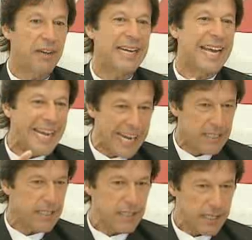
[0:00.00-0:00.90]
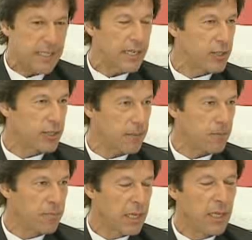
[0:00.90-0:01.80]
had elected dictatorship.
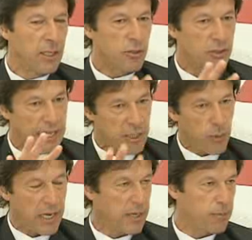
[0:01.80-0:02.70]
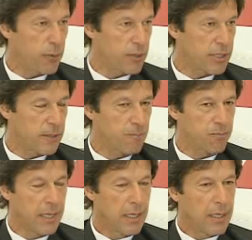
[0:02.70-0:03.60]
So that's why I opposed him.
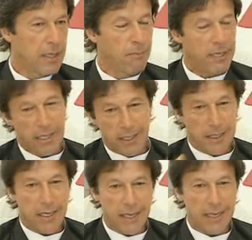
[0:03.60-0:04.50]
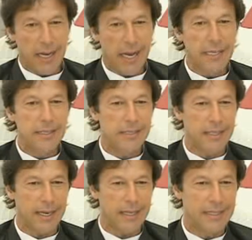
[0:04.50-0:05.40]
But in
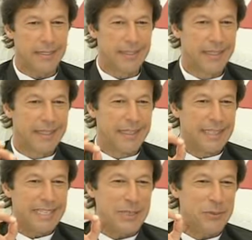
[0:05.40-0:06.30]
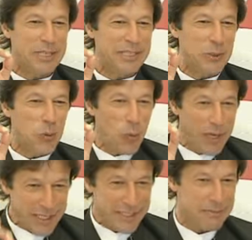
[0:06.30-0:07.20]
hindsight, even the
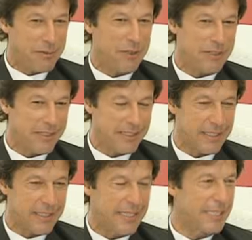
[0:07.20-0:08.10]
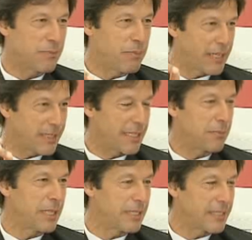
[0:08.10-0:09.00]
worst democracy is better than a
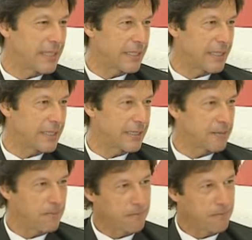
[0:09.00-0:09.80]
military dictatorship.